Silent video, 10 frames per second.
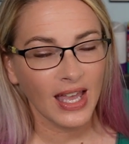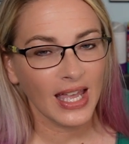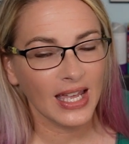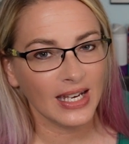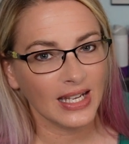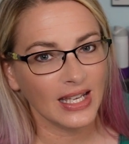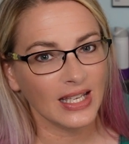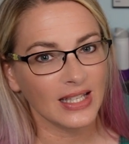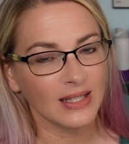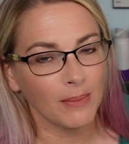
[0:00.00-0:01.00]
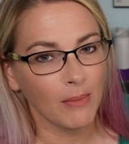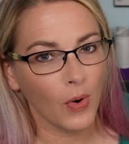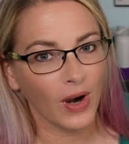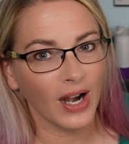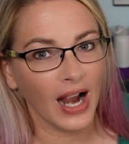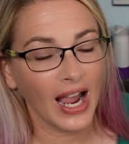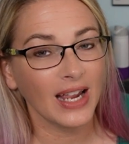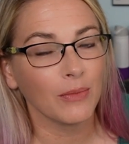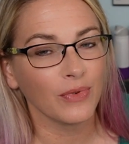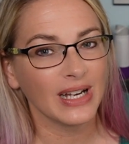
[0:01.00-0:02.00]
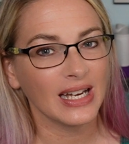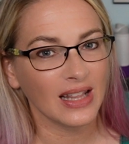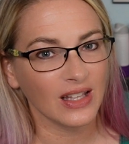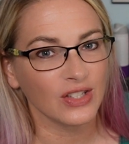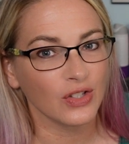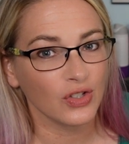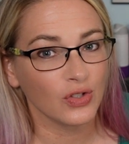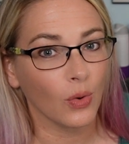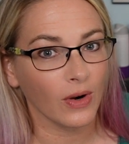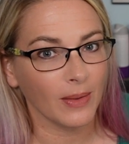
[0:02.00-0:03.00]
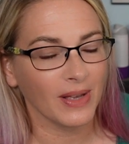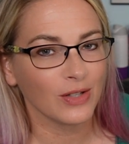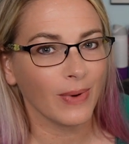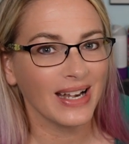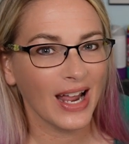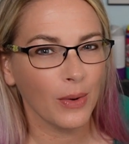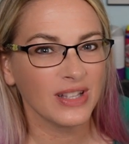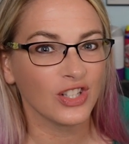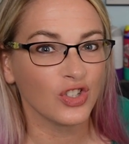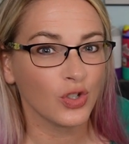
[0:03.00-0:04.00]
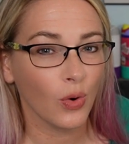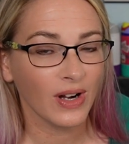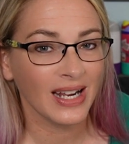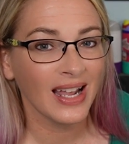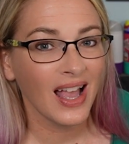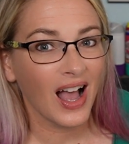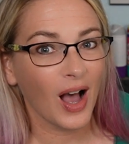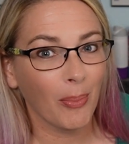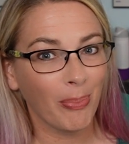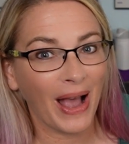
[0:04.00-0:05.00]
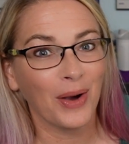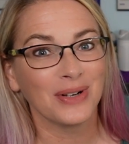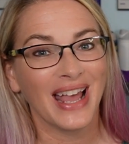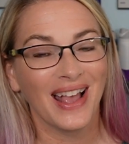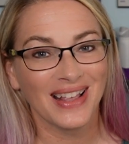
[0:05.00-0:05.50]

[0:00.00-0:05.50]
It is more I am reading this story, because right now it's a story about